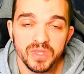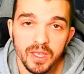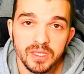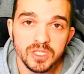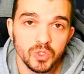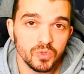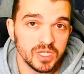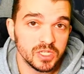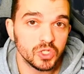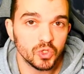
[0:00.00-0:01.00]
thanks to
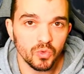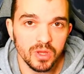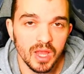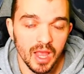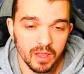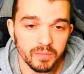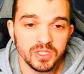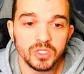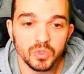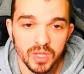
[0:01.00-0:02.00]
these 3 elements